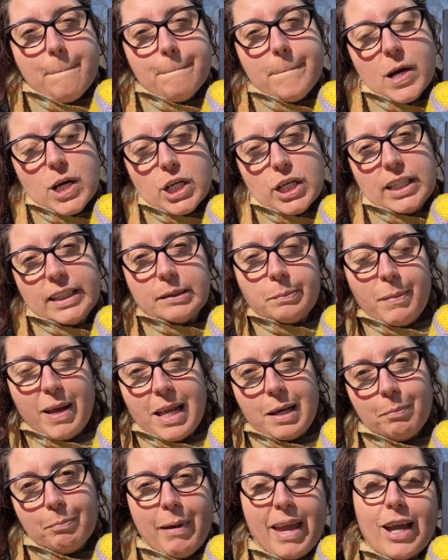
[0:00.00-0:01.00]
Bernie's
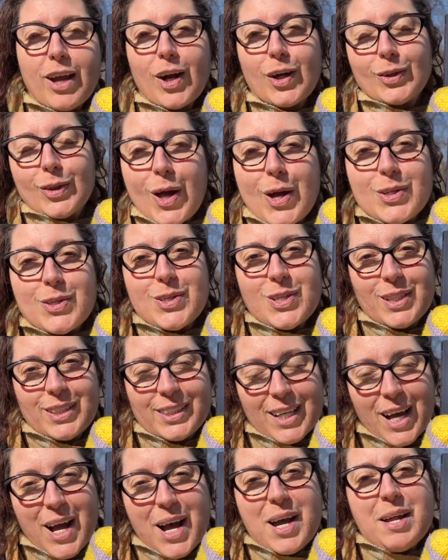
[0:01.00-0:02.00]
Mitten Maker, launches
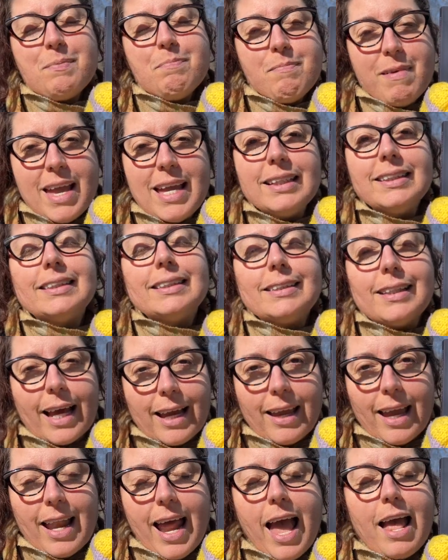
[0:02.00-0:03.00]
on May
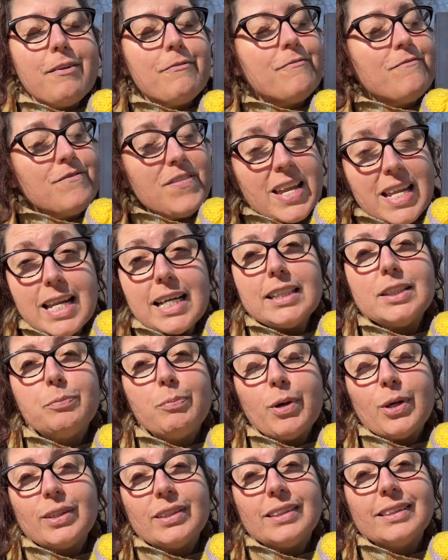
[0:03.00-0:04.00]
second at Phoenix
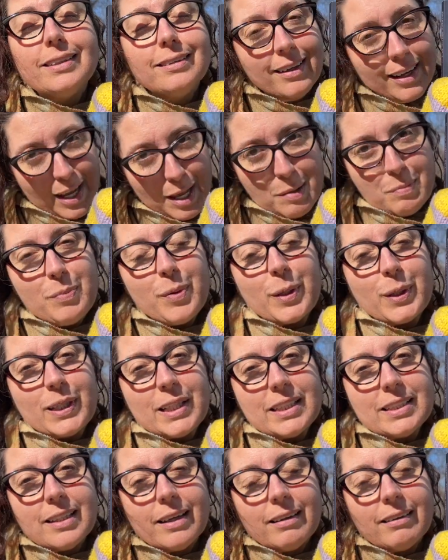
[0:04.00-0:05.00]
Books in
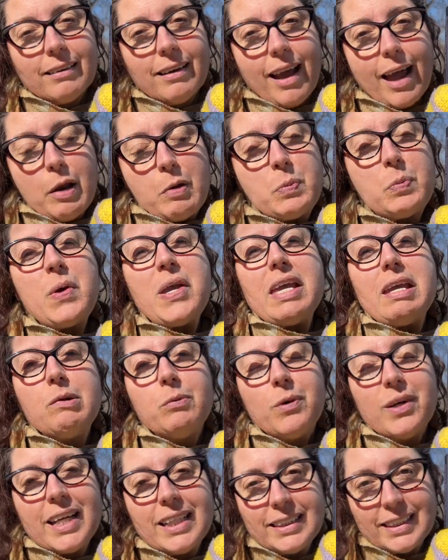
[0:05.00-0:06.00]
Burlington. And we
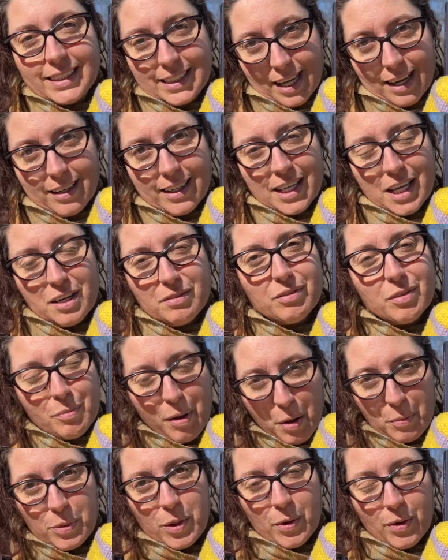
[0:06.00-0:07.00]
will get stuck in
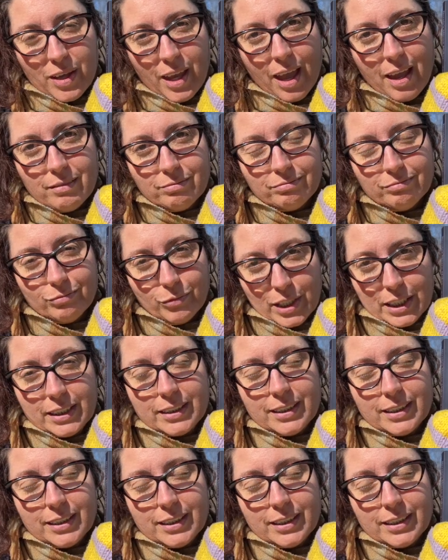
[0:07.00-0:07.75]
Vermont with you again real